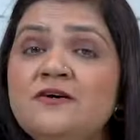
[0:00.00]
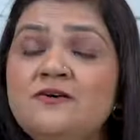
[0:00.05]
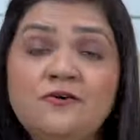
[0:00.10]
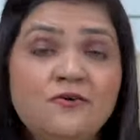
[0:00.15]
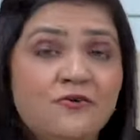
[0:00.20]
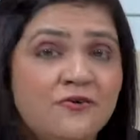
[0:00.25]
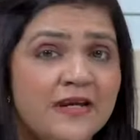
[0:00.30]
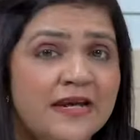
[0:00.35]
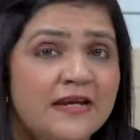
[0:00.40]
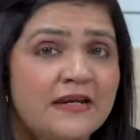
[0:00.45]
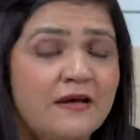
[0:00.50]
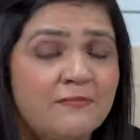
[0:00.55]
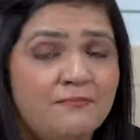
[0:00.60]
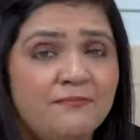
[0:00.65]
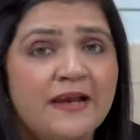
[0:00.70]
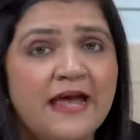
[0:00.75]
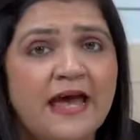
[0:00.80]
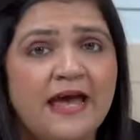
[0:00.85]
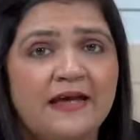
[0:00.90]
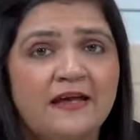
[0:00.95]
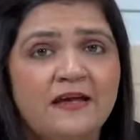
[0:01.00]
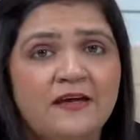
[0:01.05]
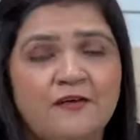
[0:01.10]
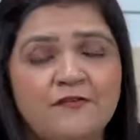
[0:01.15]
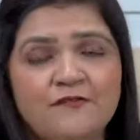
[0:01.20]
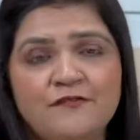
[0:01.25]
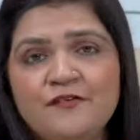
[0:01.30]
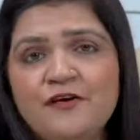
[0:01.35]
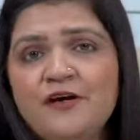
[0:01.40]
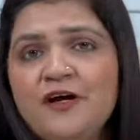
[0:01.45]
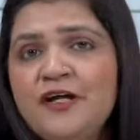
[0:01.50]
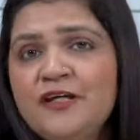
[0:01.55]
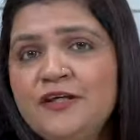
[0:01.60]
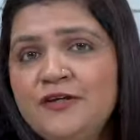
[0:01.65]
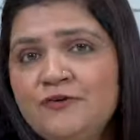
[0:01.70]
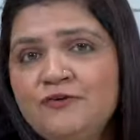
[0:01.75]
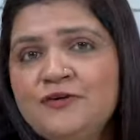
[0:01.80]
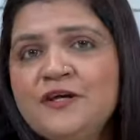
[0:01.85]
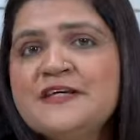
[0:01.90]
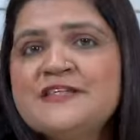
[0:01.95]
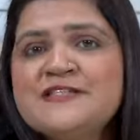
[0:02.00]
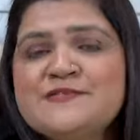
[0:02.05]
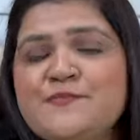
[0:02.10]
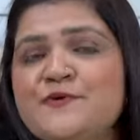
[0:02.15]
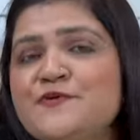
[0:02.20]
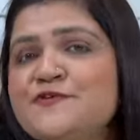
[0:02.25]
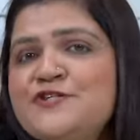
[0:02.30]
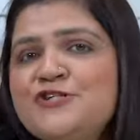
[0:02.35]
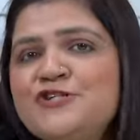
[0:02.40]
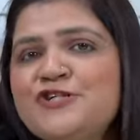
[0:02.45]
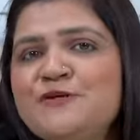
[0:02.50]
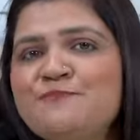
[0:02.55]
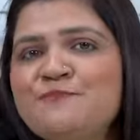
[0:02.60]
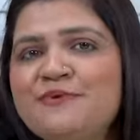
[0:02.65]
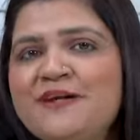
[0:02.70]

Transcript: who can apply for a UK sponsorship